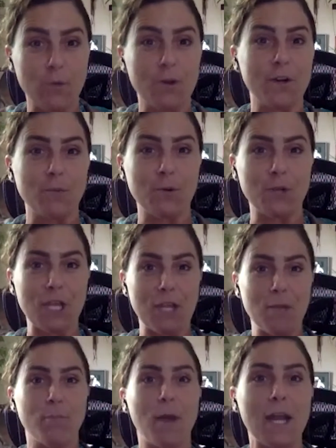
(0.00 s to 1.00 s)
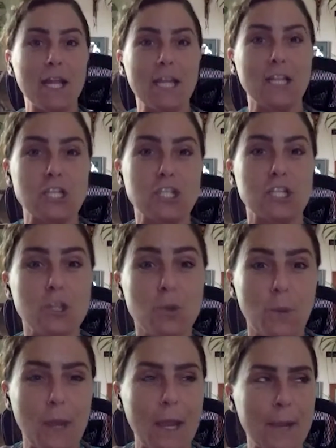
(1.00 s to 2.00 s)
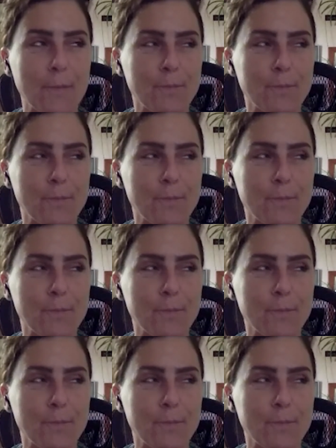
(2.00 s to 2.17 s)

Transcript: We're like embodying this new way